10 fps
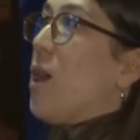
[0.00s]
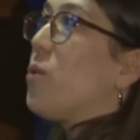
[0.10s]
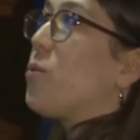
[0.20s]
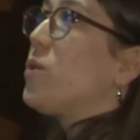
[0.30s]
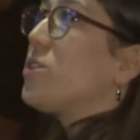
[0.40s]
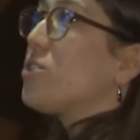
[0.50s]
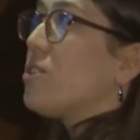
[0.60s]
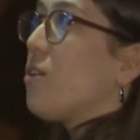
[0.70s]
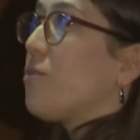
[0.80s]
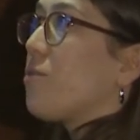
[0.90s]
Which
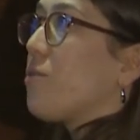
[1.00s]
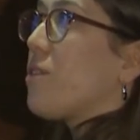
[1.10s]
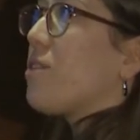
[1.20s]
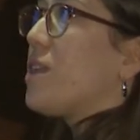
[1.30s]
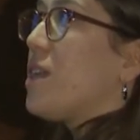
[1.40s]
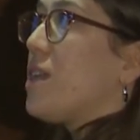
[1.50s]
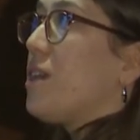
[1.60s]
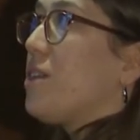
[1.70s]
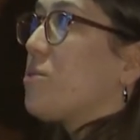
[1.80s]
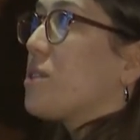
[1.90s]
of the
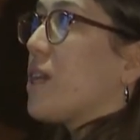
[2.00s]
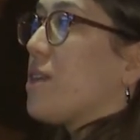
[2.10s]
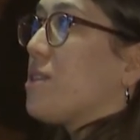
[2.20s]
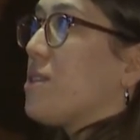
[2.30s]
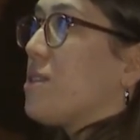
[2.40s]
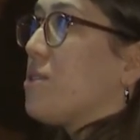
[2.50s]
use cases